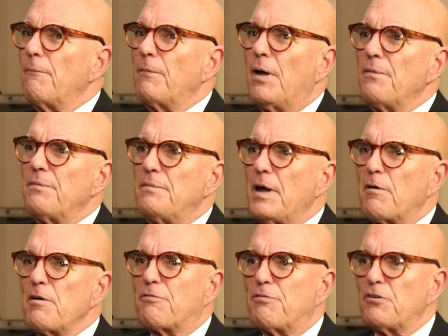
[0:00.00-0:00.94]
well,
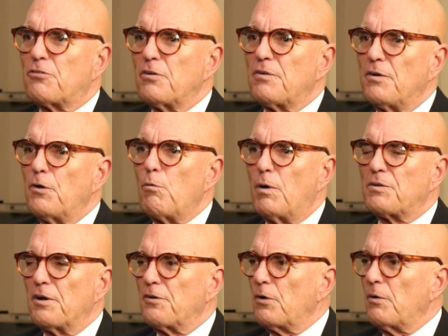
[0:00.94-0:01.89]
they're efficient and know what
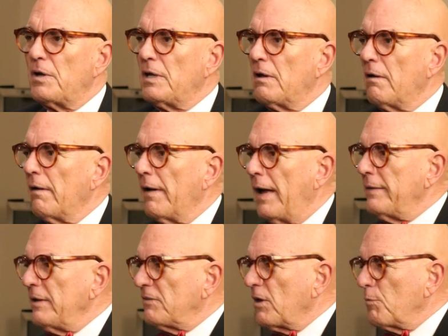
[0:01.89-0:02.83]
they're doing, and
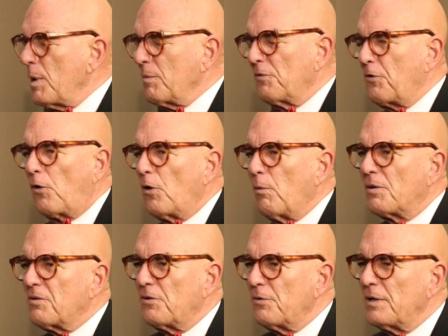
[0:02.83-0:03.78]
these other people don't know
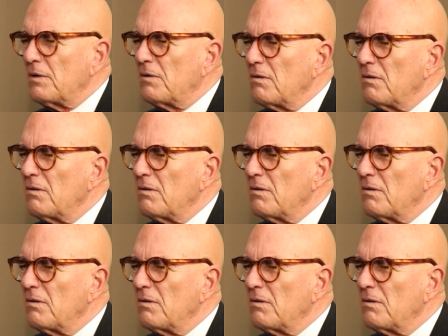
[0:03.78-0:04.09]
what they're doing?